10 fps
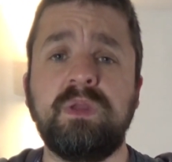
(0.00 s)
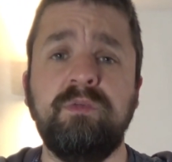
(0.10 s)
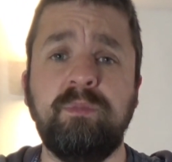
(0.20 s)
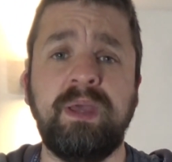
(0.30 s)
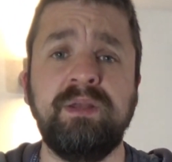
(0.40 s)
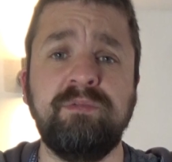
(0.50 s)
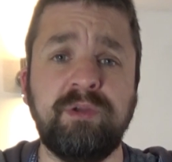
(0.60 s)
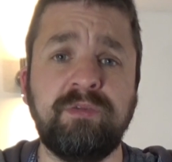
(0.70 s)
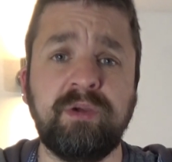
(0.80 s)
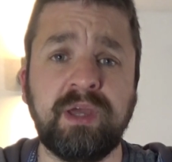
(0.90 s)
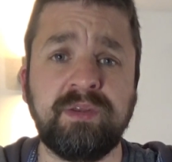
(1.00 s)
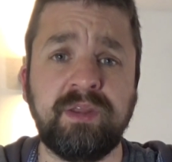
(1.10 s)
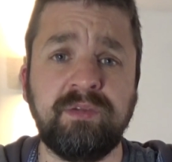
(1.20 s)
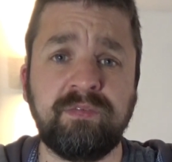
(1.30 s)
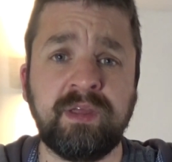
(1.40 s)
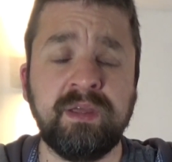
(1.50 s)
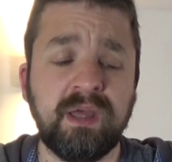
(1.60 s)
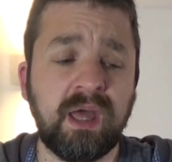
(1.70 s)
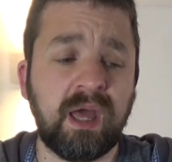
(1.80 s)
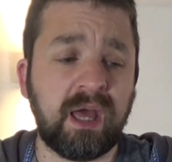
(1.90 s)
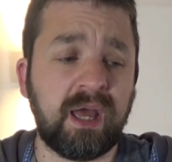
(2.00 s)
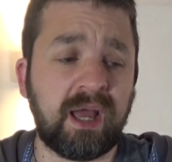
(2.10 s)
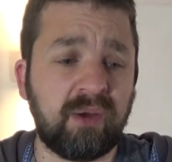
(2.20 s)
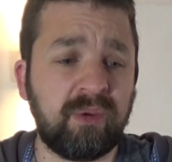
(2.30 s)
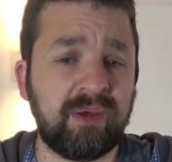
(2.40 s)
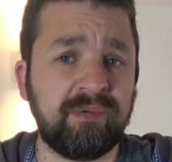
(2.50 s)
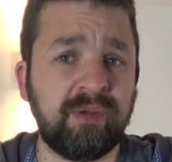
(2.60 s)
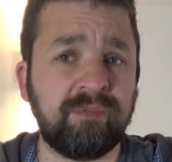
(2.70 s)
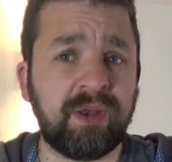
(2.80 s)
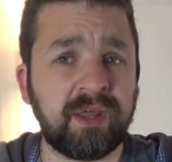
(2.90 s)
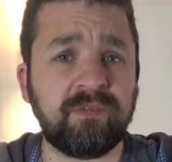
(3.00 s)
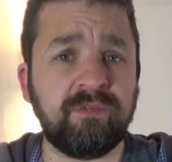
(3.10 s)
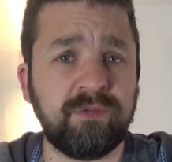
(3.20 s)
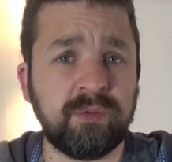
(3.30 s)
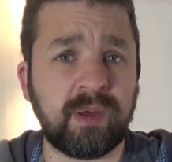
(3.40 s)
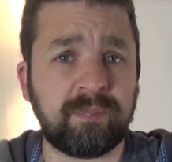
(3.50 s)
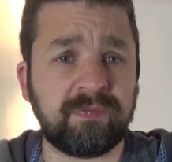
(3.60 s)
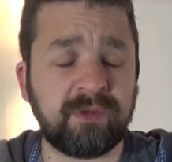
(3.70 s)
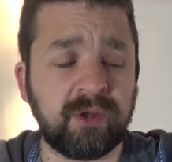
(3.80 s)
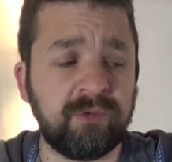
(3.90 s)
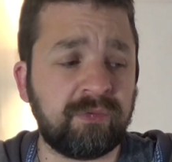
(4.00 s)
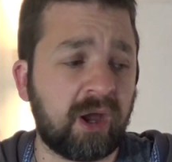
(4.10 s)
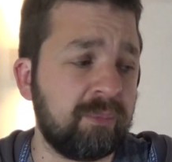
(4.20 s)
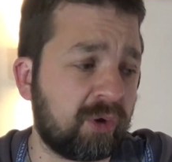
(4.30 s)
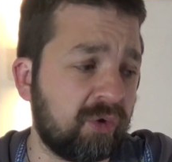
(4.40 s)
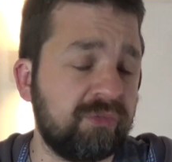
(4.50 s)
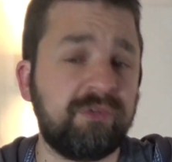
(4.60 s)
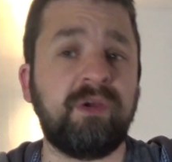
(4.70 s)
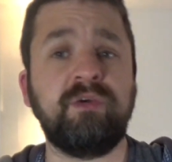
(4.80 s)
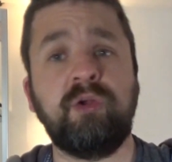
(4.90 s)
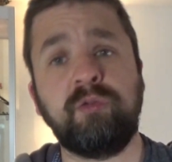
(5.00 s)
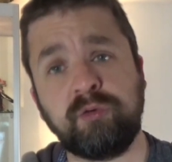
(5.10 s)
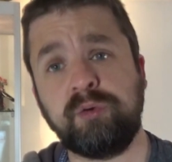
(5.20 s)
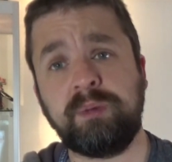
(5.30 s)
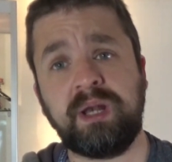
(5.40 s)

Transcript: to paint for the Toadak Dynasty. However, for the next few episodes, I'm concentrating on a tournament